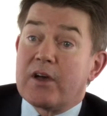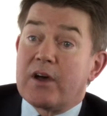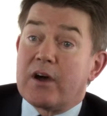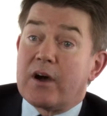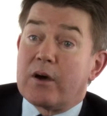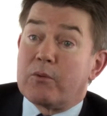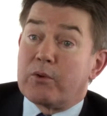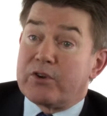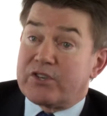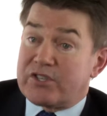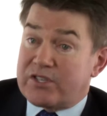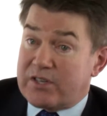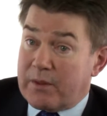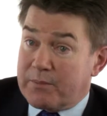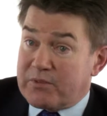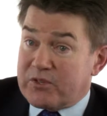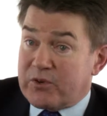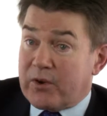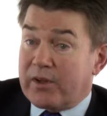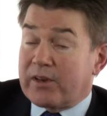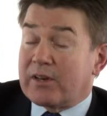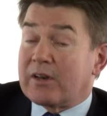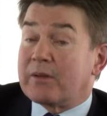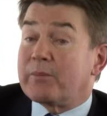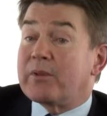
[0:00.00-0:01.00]
which
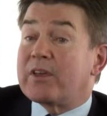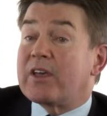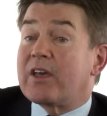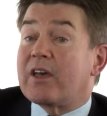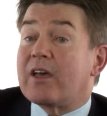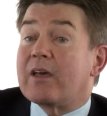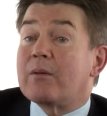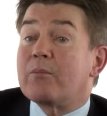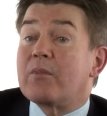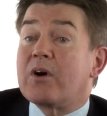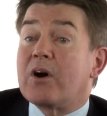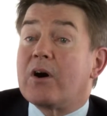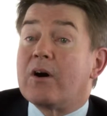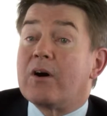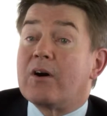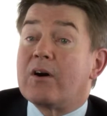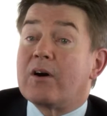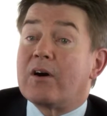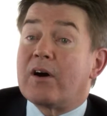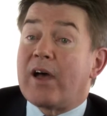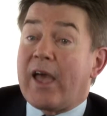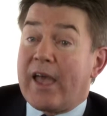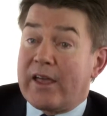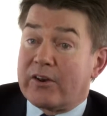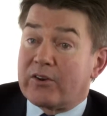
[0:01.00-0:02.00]
subsequently became
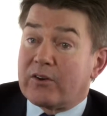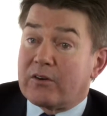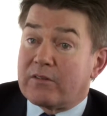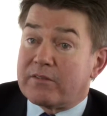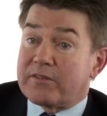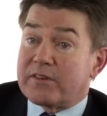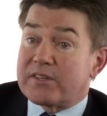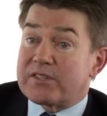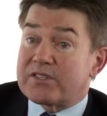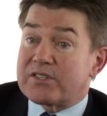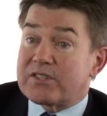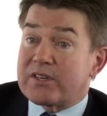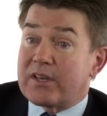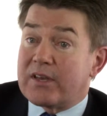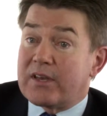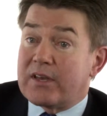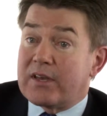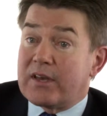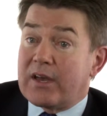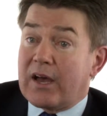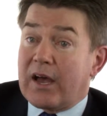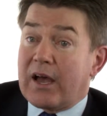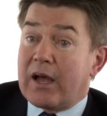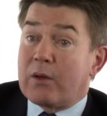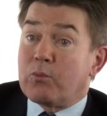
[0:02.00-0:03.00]
our head office.
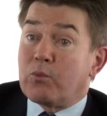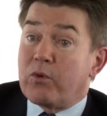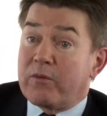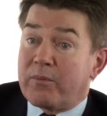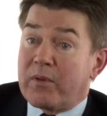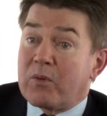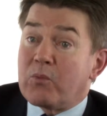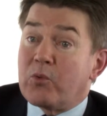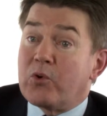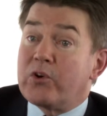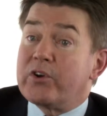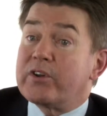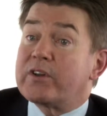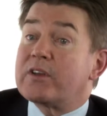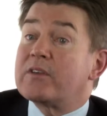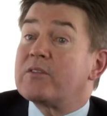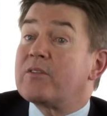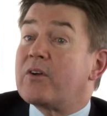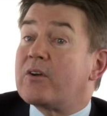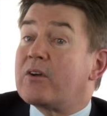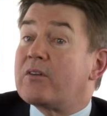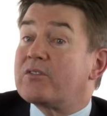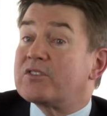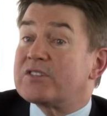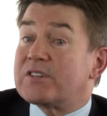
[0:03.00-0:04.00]
And we've been working
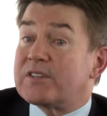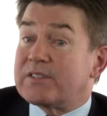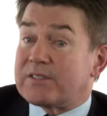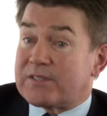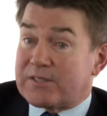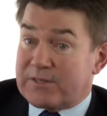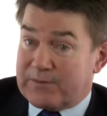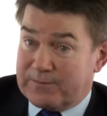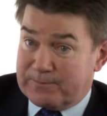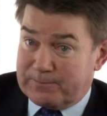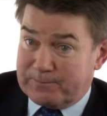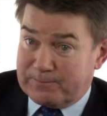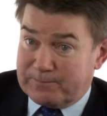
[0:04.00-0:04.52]
there ever since.